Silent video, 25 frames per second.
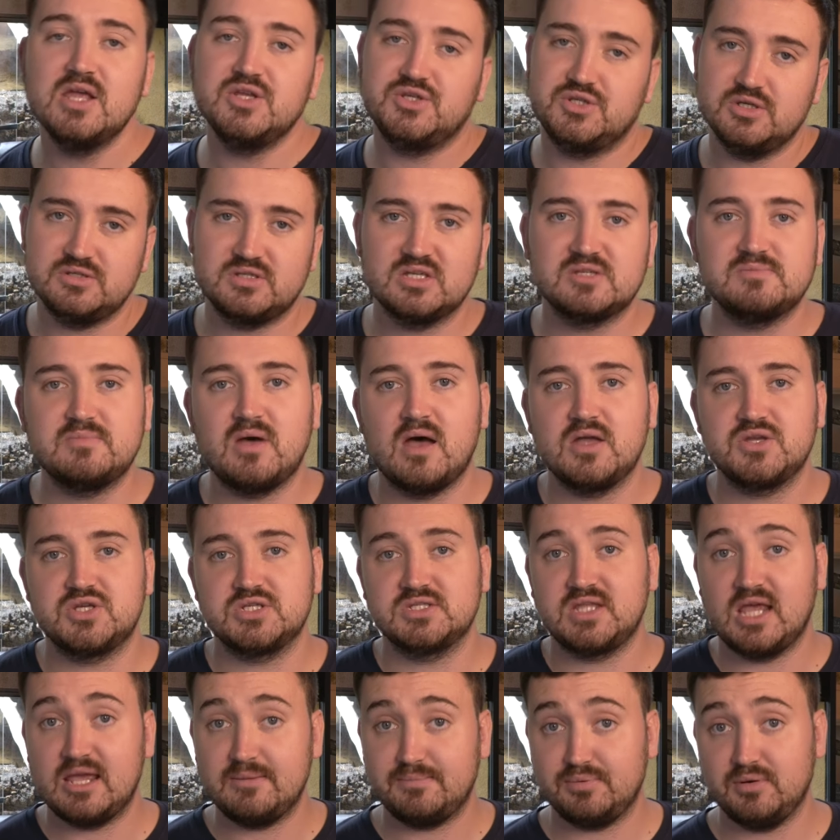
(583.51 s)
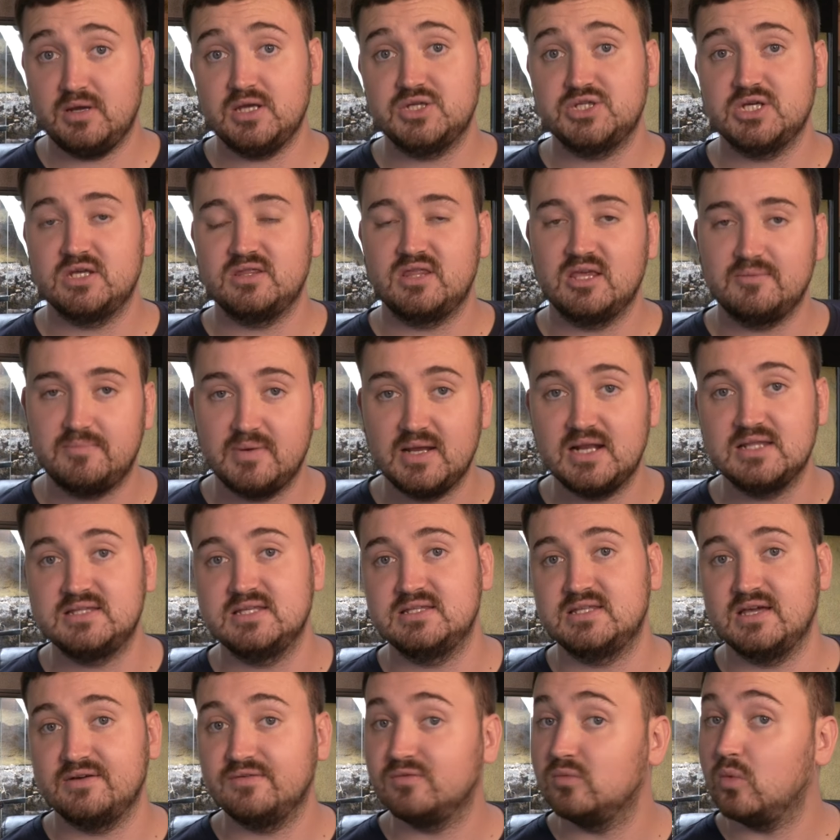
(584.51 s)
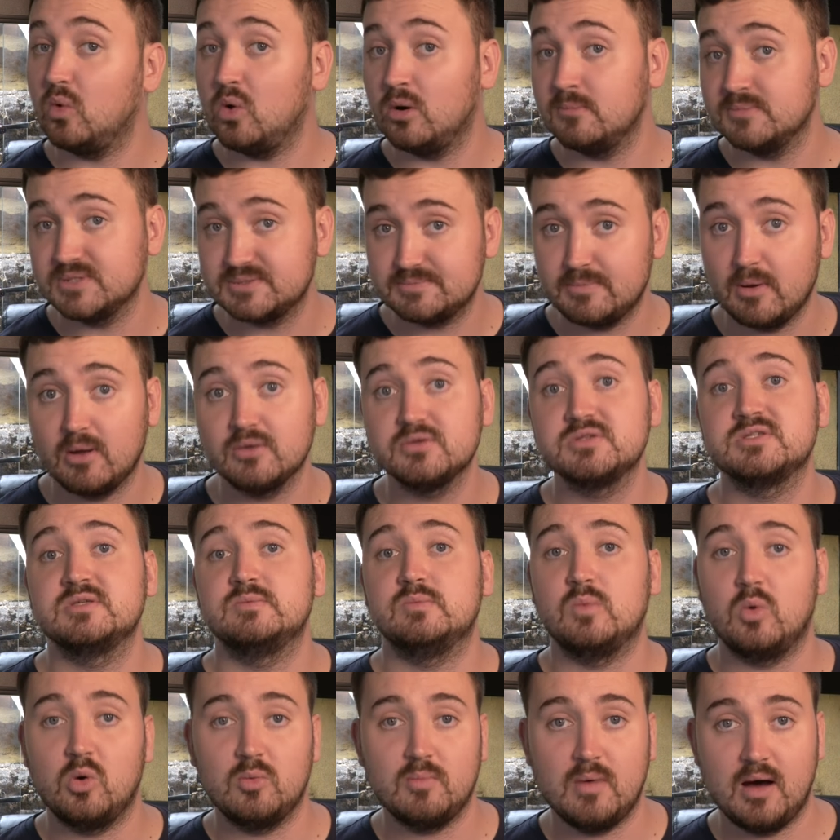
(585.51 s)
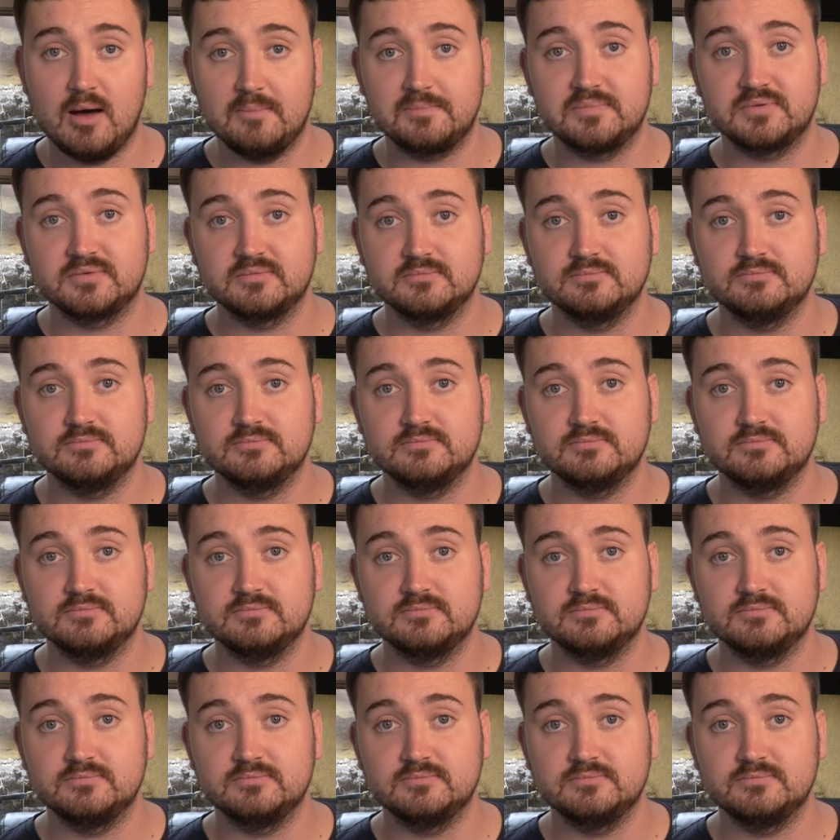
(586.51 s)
just as much as they appreciate the ability to have warm spots and warm up.